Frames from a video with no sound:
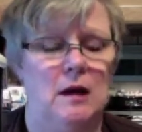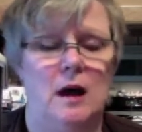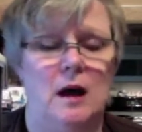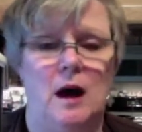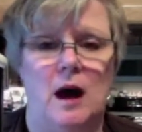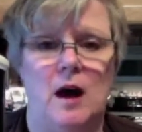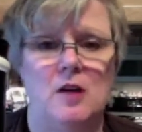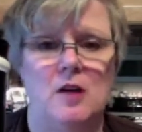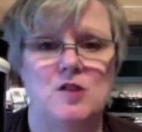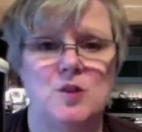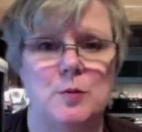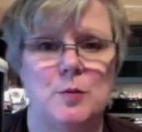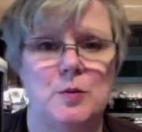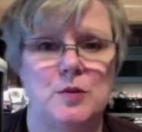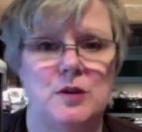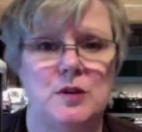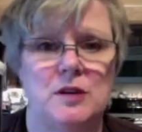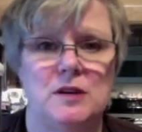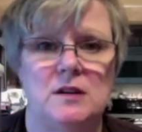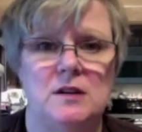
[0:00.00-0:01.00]
I also put
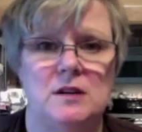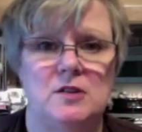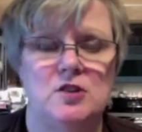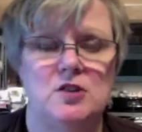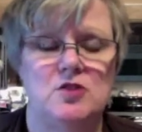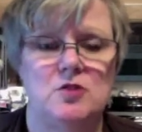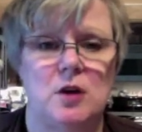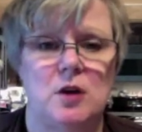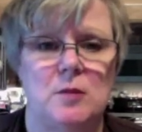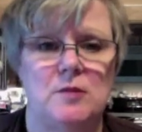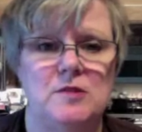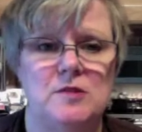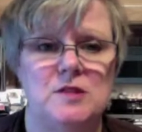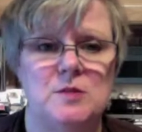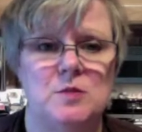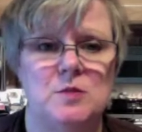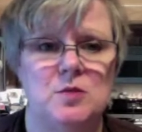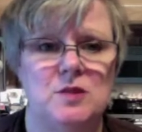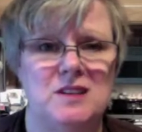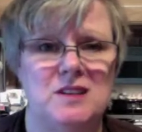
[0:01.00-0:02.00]
it in our strawberry
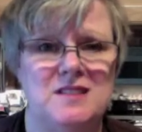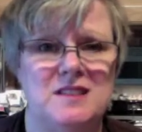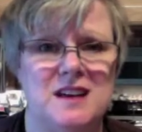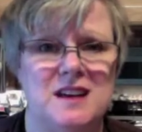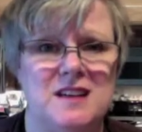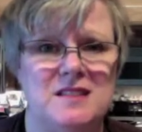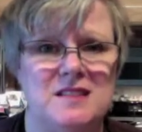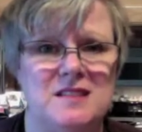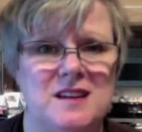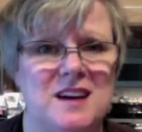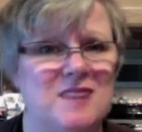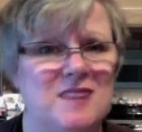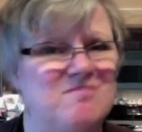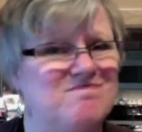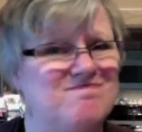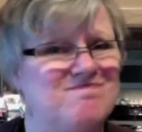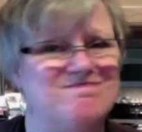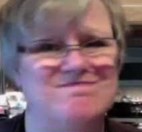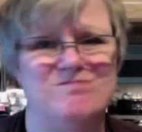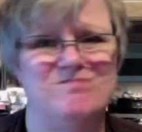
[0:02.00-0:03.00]
smoothies last night.
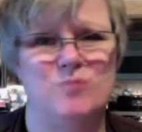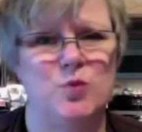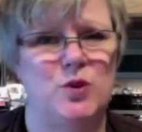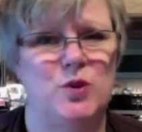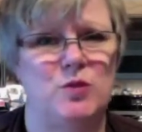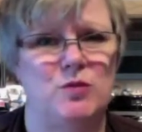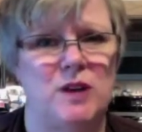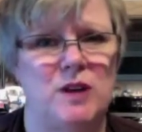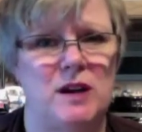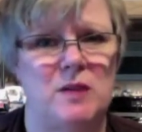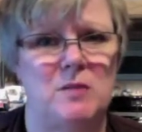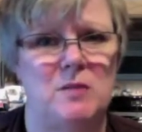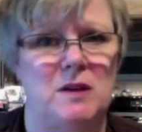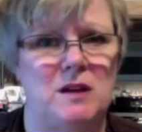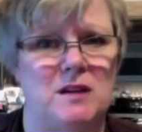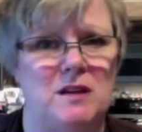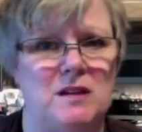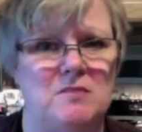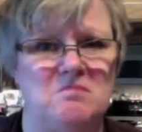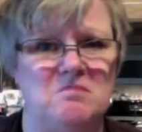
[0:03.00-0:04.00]
Wouldn't
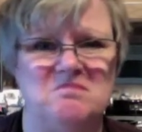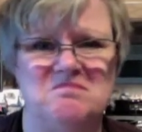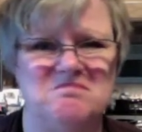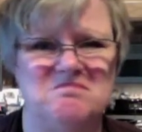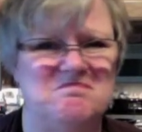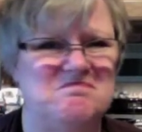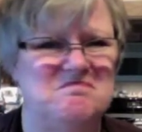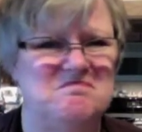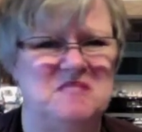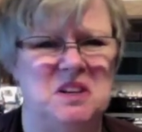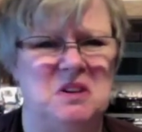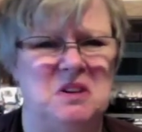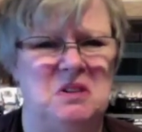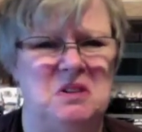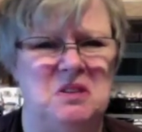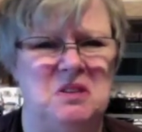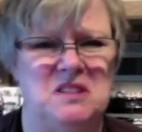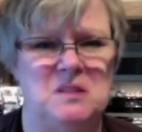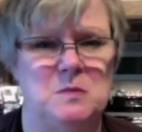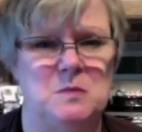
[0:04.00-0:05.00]
recommend it. Oh,
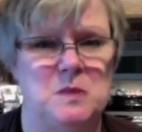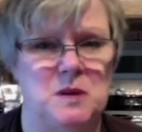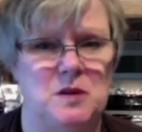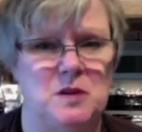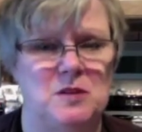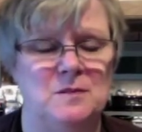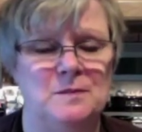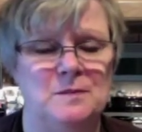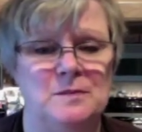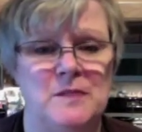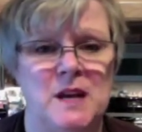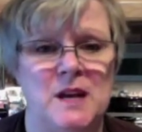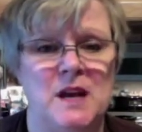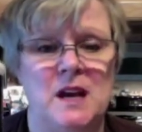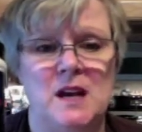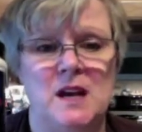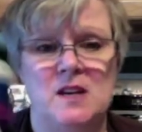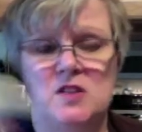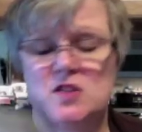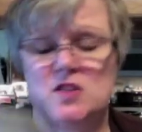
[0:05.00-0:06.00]
it's bitter.
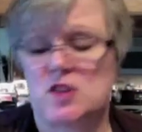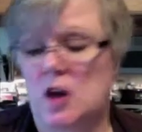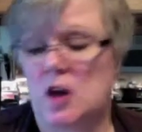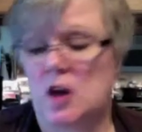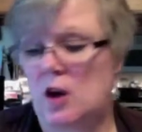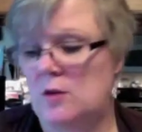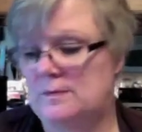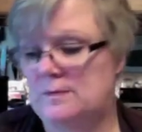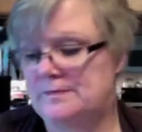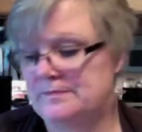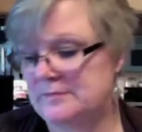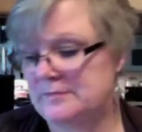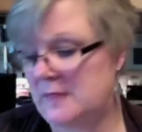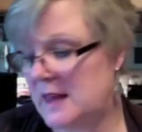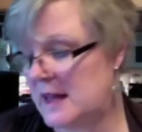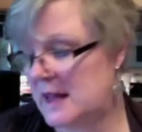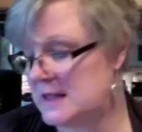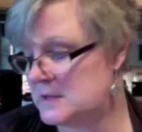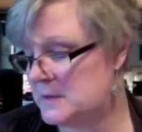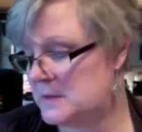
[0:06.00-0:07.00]
So
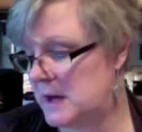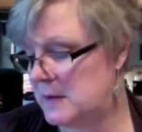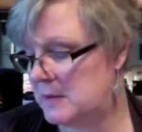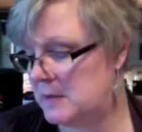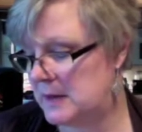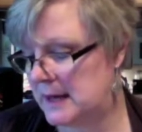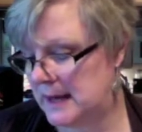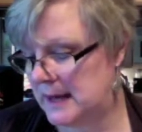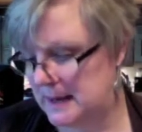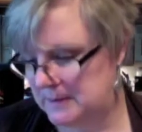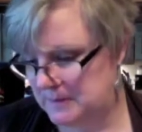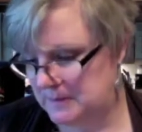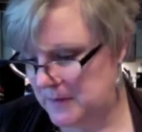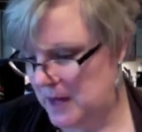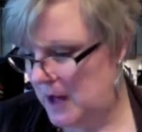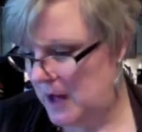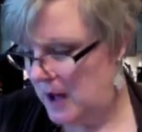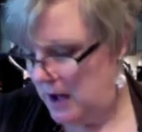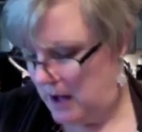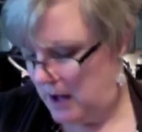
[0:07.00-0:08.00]
that's my plan.
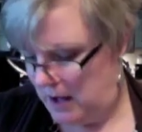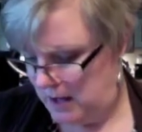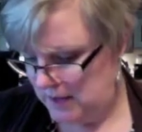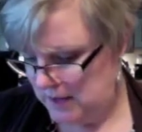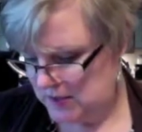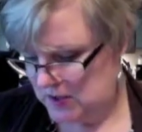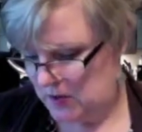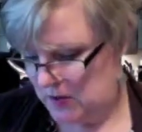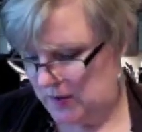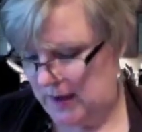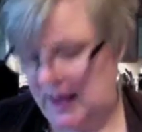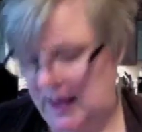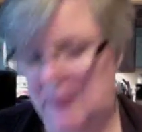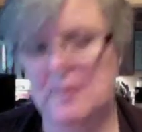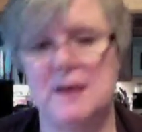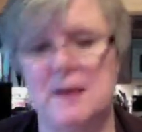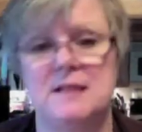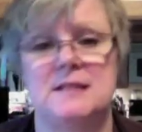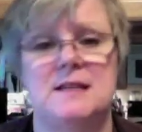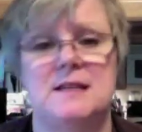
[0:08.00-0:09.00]
Also, the
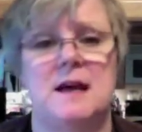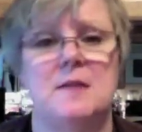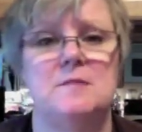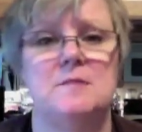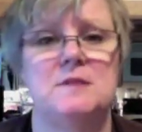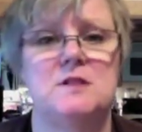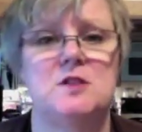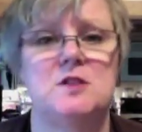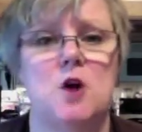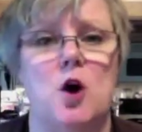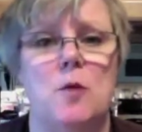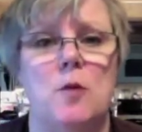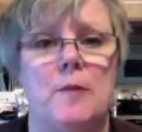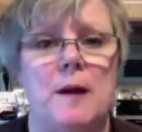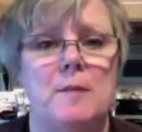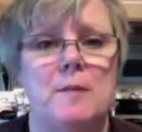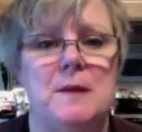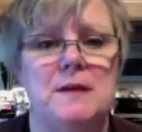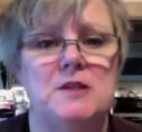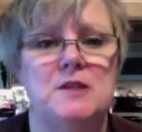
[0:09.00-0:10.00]
MSM soap I
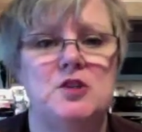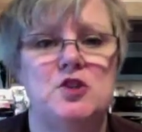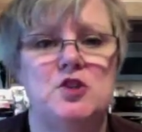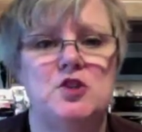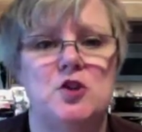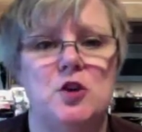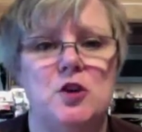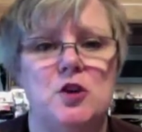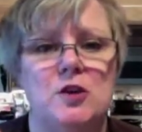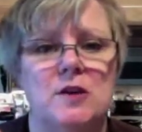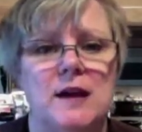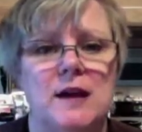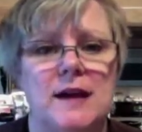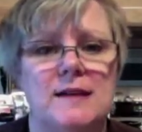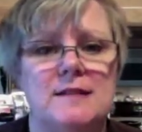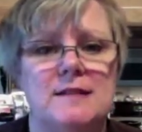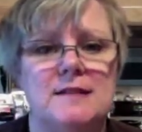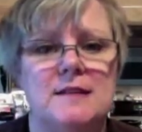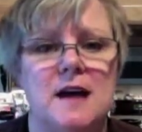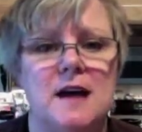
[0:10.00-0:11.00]
meant to show you
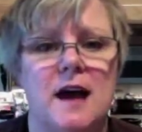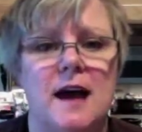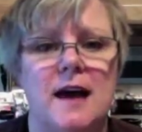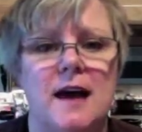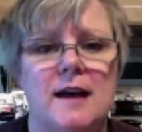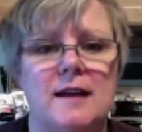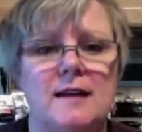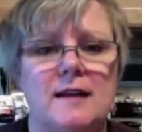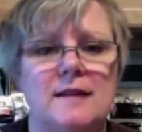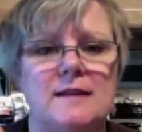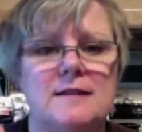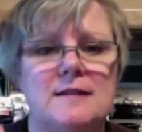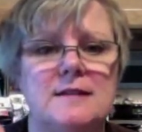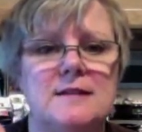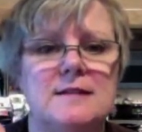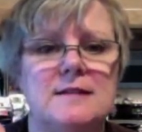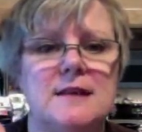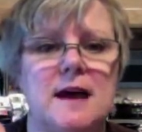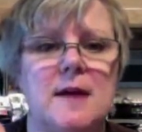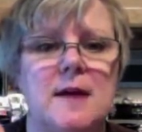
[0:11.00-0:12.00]
last night. This is
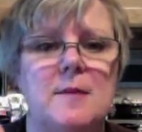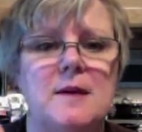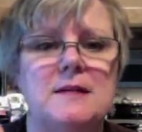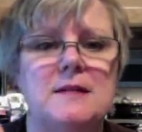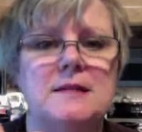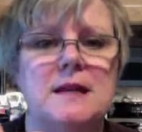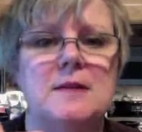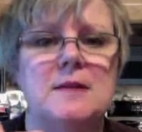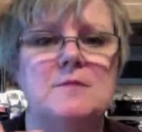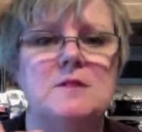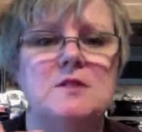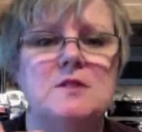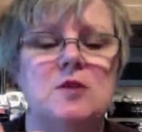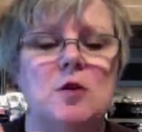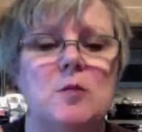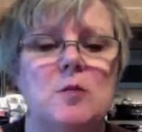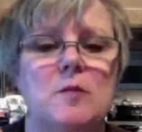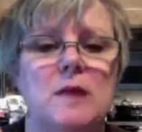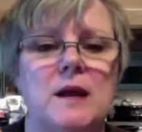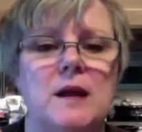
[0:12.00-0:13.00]
the MSM
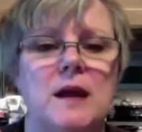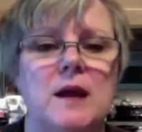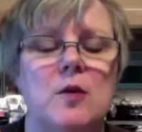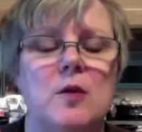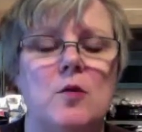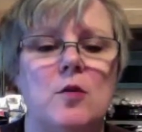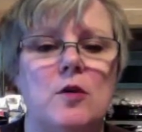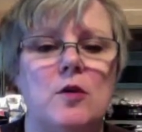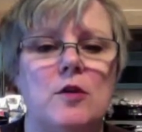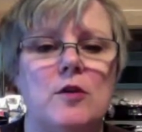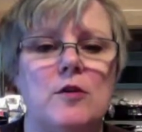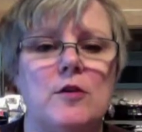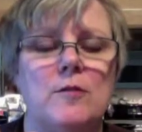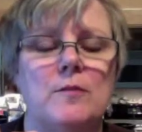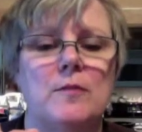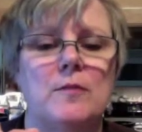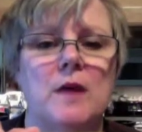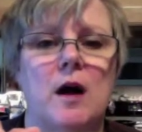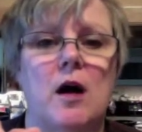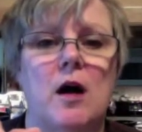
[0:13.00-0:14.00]
soap that I ordered
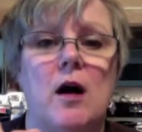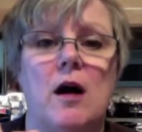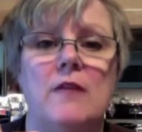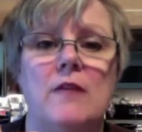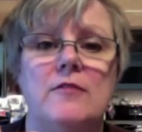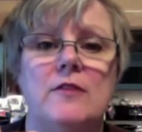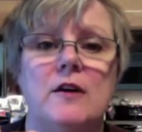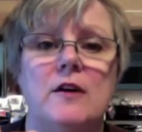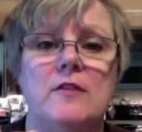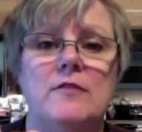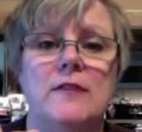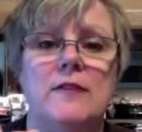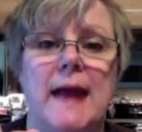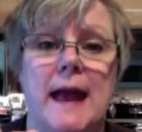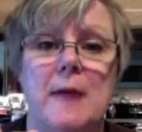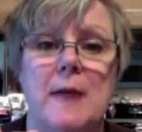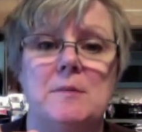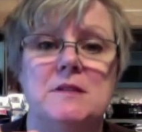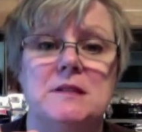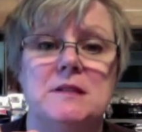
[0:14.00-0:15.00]
off of
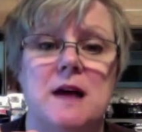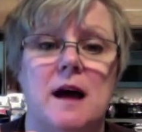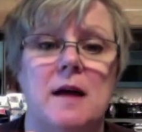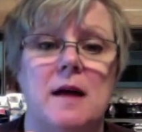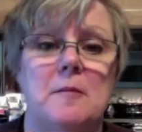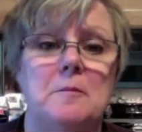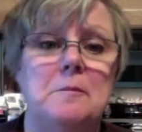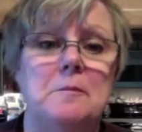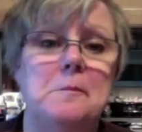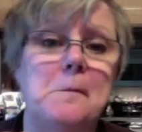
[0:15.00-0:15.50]
Amazon.